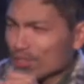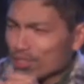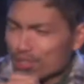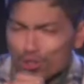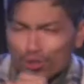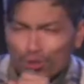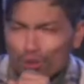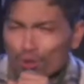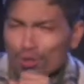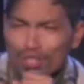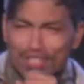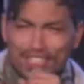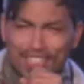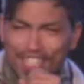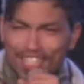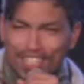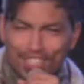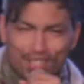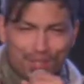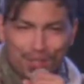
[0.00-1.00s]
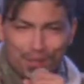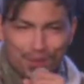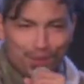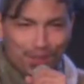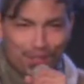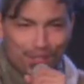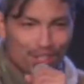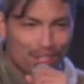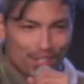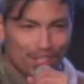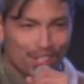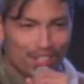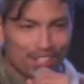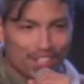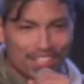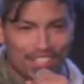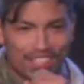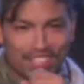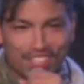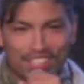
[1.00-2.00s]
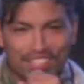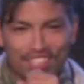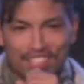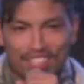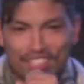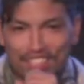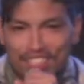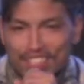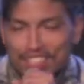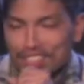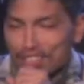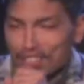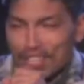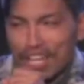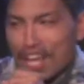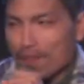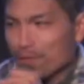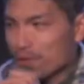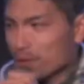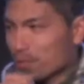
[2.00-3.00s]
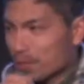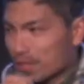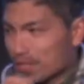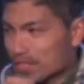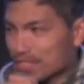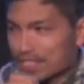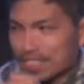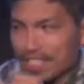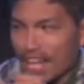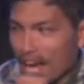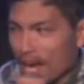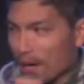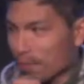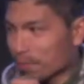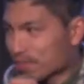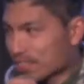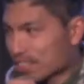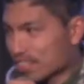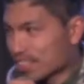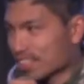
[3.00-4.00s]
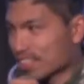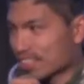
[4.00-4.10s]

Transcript: Stories that are too good to ever be stopped.